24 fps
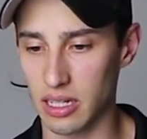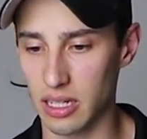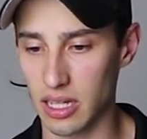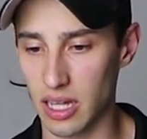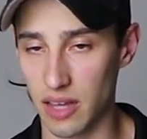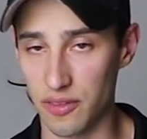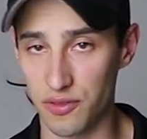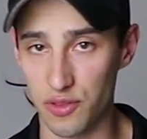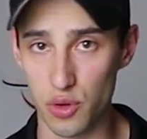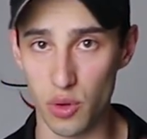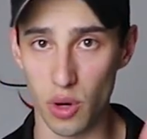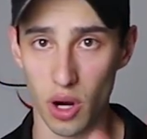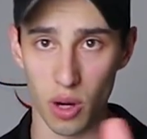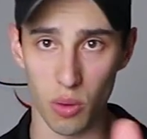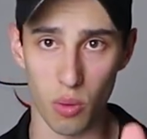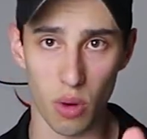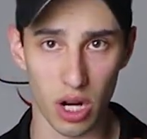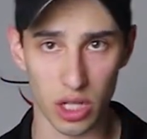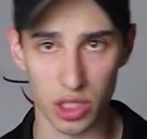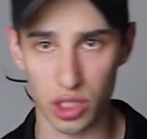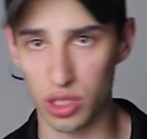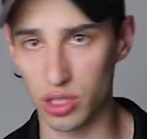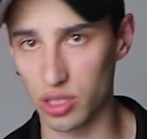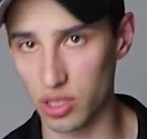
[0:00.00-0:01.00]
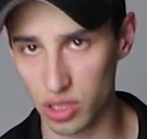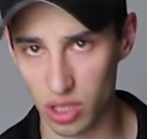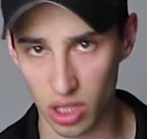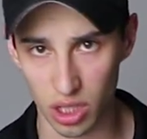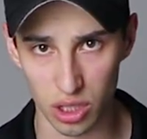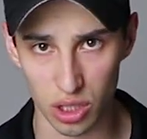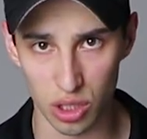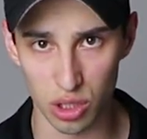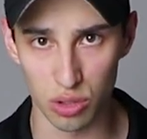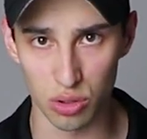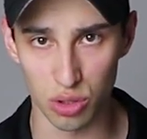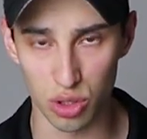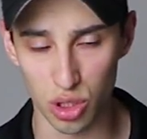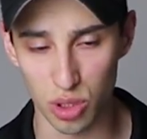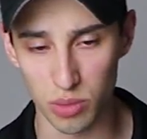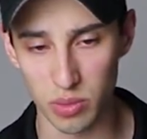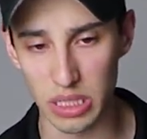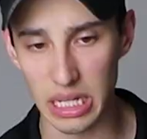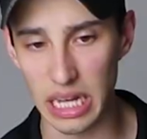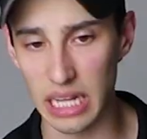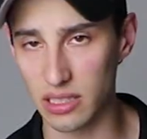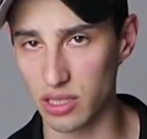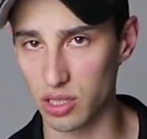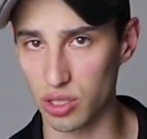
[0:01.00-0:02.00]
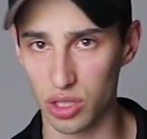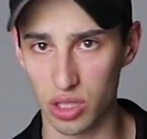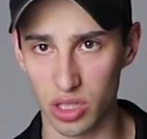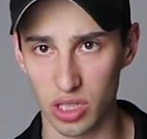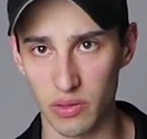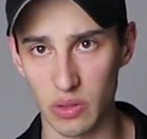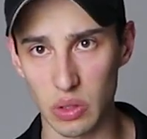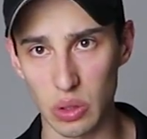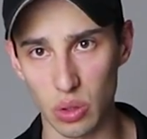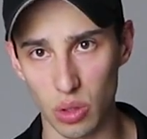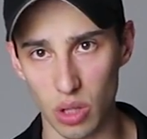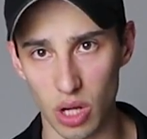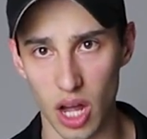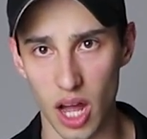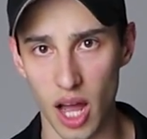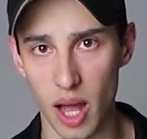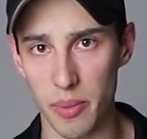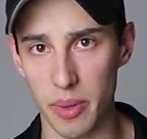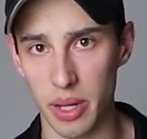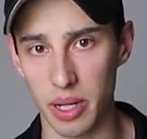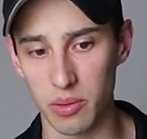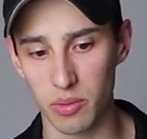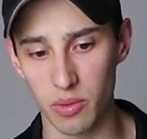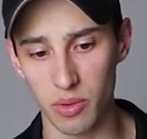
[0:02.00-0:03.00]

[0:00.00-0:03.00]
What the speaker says: If you are watching this on YouTube, you guys can just leave a little comment